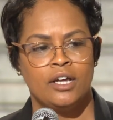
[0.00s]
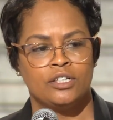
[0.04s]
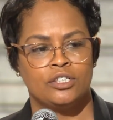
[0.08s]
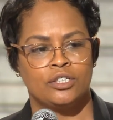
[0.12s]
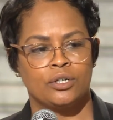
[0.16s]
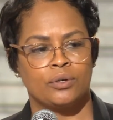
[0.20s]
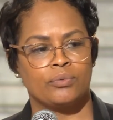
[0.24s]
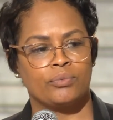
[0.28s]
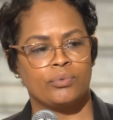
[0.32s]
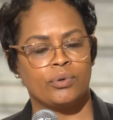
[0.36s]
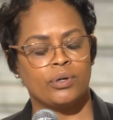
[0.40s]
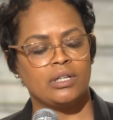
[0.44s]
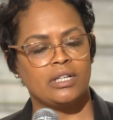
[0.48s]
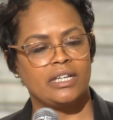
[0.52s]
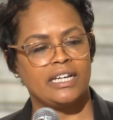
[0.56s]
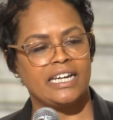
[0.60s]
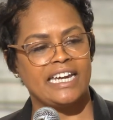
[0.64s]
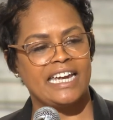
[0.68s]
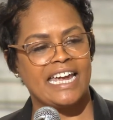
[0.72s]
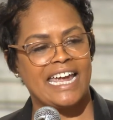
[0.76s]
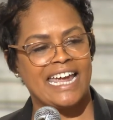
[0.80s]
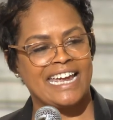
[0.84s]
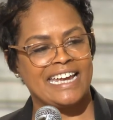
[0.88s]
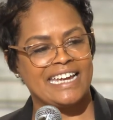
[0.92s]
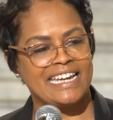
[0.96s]
to
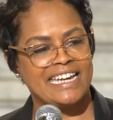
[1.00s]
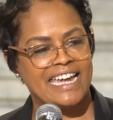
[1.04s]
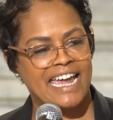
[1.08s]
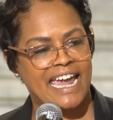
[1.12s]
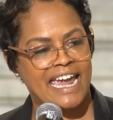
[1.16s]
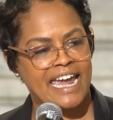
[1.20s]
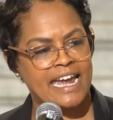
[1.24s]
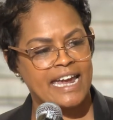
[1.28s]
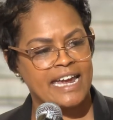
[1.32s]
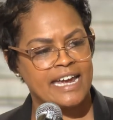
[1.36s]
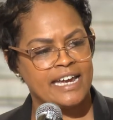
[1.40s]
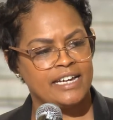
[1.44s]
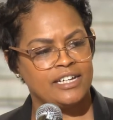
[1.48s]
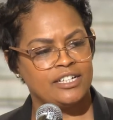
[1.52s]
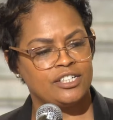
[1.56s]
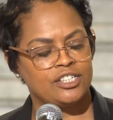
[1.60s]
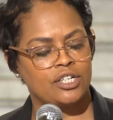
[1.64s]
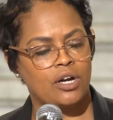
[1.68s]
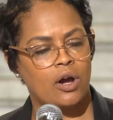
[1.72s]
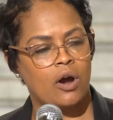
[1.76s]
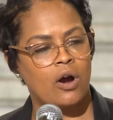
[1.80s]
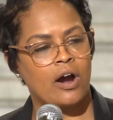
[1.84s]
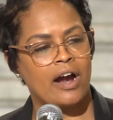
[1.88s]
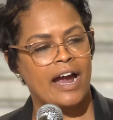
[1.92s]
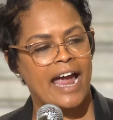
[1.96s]
really engage
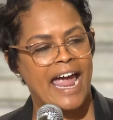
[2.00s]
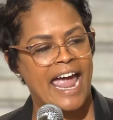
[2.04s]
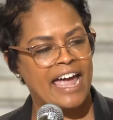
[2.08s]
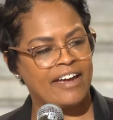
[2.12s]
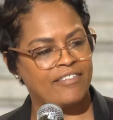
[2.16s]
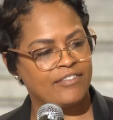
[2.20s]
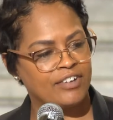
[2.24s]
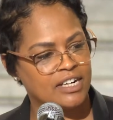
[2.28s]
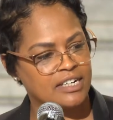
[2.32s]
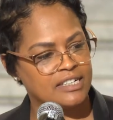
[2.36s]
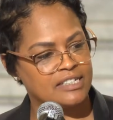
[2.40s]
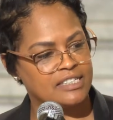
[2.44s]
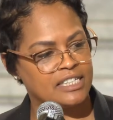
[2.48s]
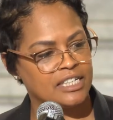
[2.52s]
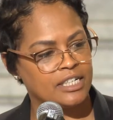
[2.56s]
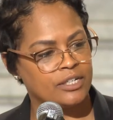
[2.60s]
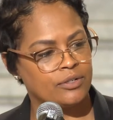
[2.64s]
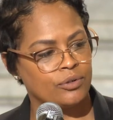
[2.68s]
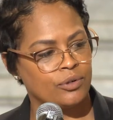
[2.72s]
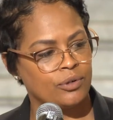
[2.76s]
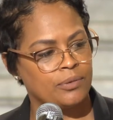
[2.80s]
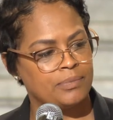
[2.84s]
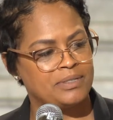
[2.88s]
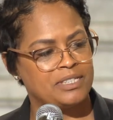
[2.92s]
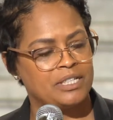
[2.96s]
our advocacy
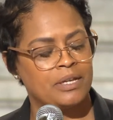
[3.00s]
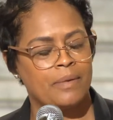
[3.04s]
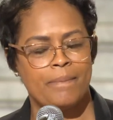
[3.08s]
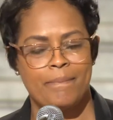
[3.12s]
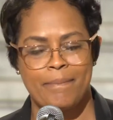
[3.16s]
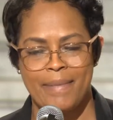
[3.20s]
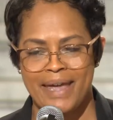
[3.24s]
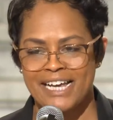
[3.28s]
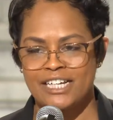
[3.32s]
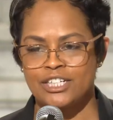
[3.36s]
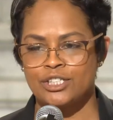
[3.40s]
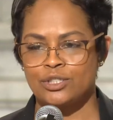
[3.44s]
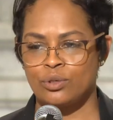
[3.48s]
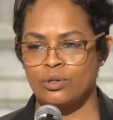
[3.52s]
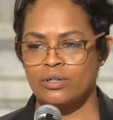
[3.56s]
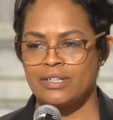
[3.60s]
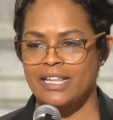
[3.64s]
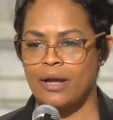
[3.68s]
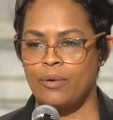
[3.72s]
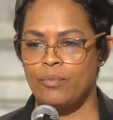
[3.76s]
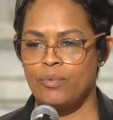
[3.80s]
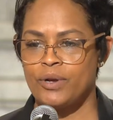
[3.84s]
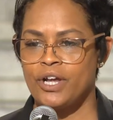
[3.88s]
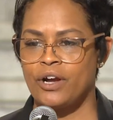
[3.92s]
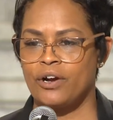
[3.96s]
groups to make sure
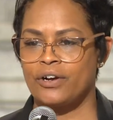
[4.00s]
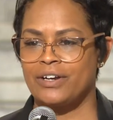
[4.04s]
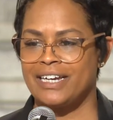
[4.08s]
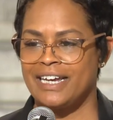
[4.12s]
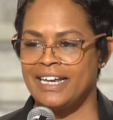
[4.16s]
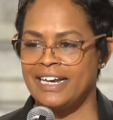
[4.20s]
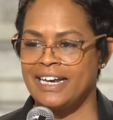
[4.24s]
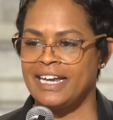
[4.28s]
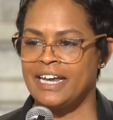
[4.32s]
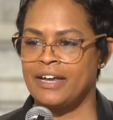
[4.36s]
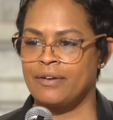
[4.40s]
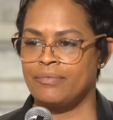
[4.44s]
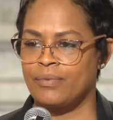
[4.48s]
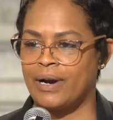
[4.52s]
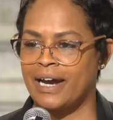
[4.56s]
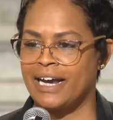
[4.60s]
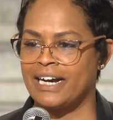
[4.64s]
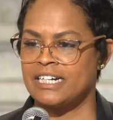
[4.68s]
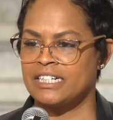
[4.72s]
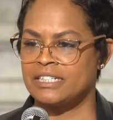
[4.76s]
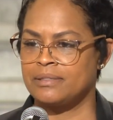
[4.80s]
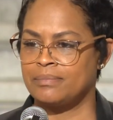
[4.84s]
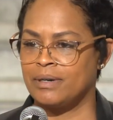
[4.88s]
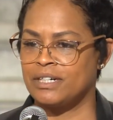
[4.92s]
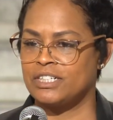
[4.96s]
that we are getting it right
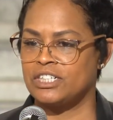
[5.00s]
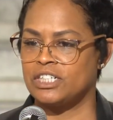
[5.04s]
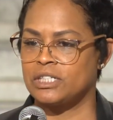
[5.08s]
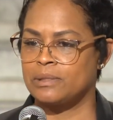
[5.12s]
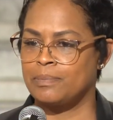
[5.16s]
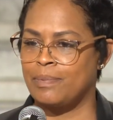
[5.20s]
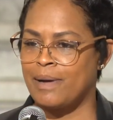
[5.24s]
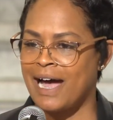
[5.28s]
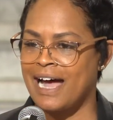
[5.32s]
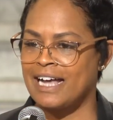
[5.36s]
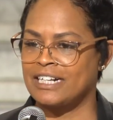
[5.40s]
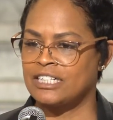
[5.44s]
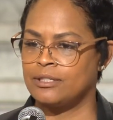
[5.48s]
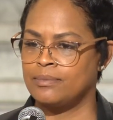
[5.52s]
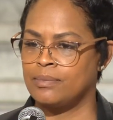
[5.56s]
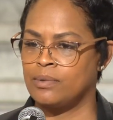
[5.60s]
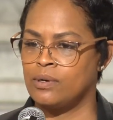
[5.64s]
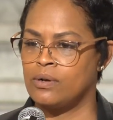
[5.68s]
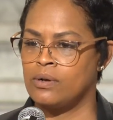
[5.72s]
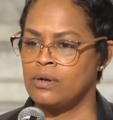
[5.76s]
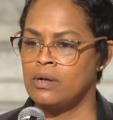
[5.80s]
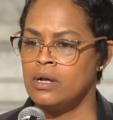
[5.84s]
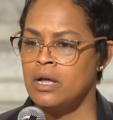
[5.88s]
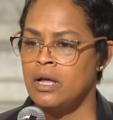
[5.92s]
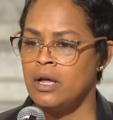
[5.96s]
as much as
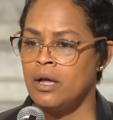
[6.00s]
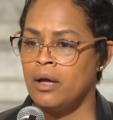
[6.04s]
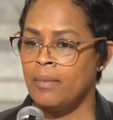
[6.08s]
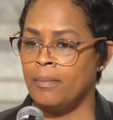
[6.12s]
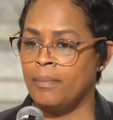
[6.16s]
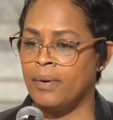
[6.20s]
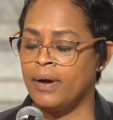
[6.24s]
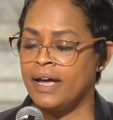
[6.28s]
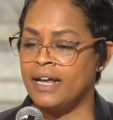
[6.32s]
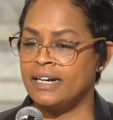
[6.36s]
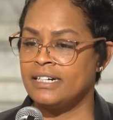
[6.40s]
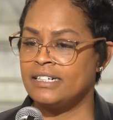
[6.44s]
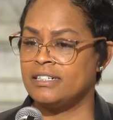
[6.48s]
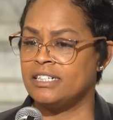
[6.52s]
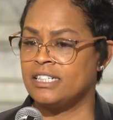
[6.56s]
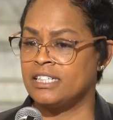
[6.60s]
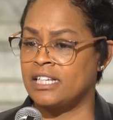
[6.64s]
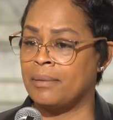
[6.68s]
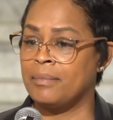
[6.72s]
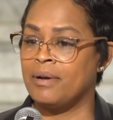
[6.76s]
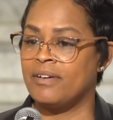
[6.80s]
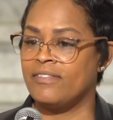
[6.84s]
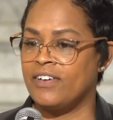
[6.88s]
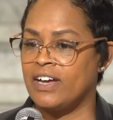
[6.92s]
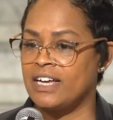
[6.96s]
possible, but
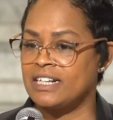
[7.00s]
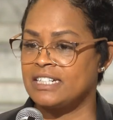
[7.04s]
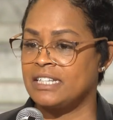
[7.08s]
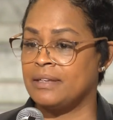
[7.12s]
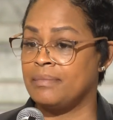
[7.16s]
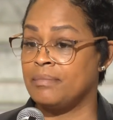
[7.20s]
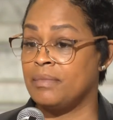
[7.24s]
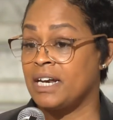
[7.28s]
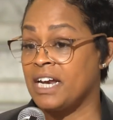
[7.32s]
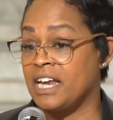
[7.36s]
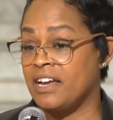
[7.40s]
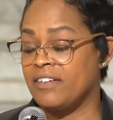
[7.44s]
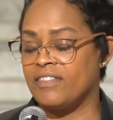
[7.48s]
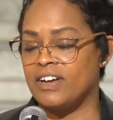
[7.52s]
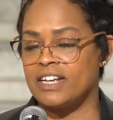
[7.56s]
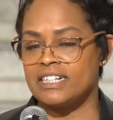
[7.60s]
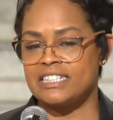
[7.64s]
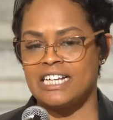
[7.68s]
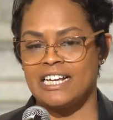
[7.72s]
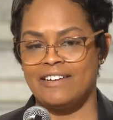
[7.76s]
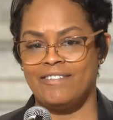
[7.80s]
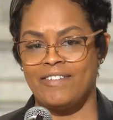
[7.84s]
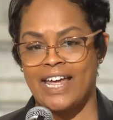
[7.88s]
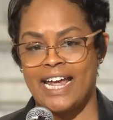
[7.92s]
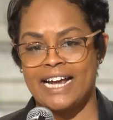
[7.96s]
some of us and many of us
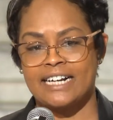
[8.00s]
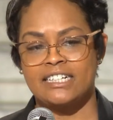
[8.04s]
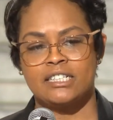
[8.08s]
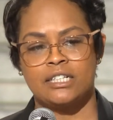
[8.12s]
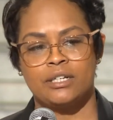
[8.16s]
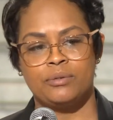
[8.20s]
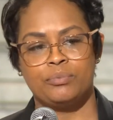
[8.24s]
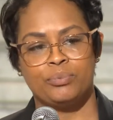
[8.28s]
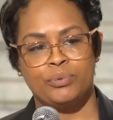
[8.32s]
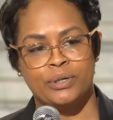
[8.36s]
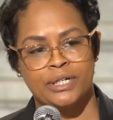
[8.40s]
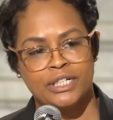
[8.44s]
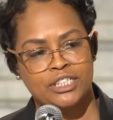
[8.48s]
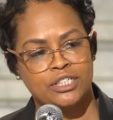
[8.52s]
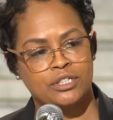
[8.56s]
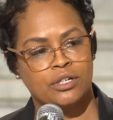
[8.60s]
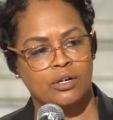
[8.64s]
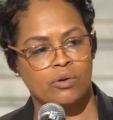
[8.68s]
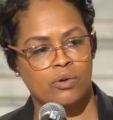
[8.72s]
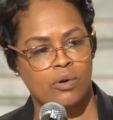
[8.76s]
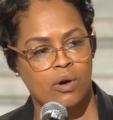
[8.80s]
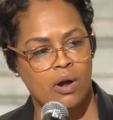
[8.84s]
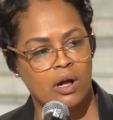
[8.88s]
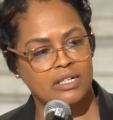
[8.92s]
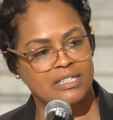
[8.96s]
have actually reached
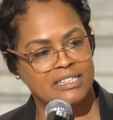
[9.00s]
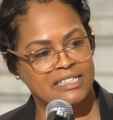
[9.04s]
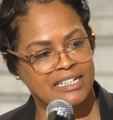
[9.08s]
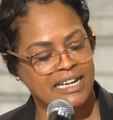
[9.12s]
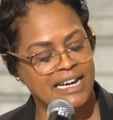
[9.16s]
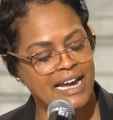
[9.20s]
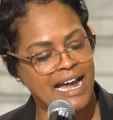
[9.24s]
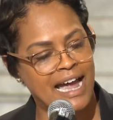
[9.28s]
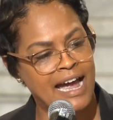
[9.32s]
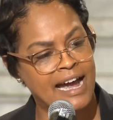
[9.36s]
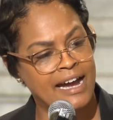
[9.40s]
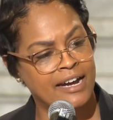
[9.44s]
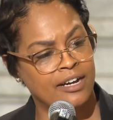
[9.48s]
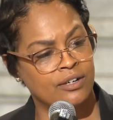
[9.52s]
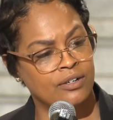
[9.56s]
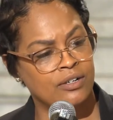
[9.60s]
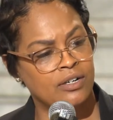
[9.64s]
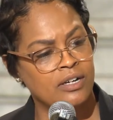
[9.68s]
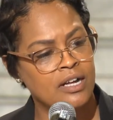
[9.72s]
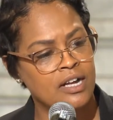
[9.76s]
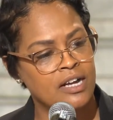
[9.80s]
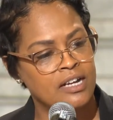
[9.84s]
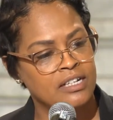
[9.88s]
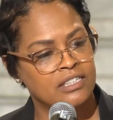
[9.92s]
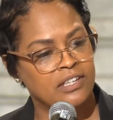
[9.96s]
across the aisle
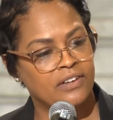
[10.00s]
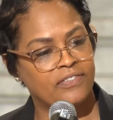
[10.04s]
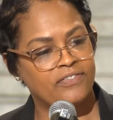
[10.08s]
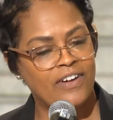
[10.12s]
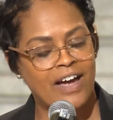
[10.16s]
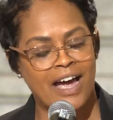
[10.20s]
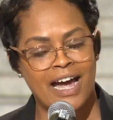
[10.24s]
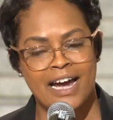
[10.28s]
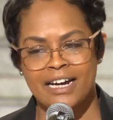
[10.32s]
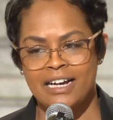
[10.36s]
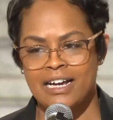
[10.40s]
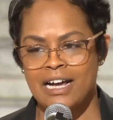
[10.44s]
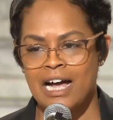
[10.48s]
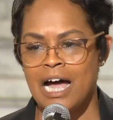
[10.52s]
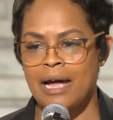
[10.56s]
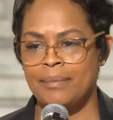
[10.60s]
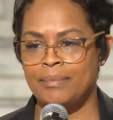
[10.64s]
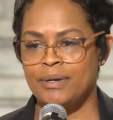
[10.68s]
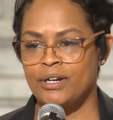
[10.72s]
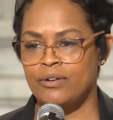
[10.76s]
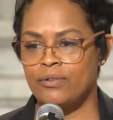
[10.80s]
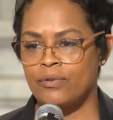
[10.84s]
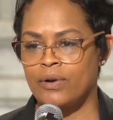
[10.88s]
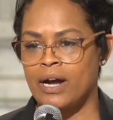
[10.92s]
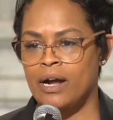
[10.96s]
to find
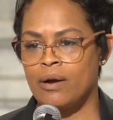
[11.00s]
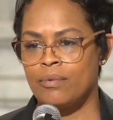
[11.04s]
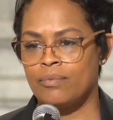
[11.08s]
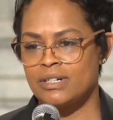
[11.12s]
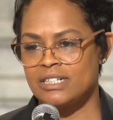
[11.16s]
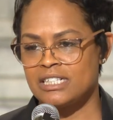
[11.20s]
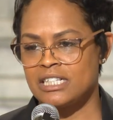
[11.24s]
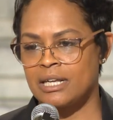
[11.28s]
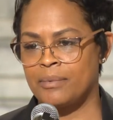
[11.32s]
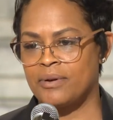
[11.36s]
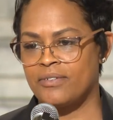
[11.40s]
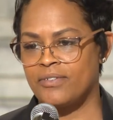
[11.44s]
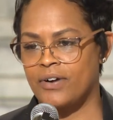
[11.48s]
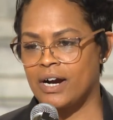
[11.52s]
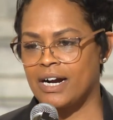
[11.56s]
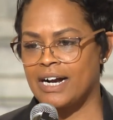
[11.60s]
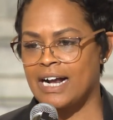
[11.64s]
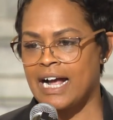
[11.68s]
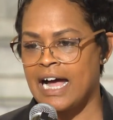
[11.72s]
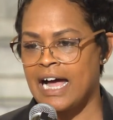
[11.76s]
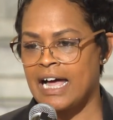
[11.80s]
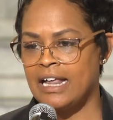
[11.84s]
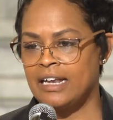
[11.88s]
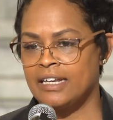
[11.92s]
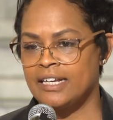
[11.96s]
common ground with some of our
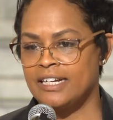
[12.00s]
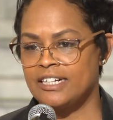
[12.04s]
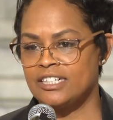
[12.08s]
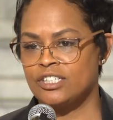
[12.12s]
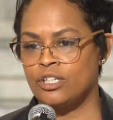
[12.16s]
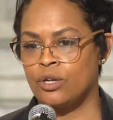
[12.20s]
colleagues.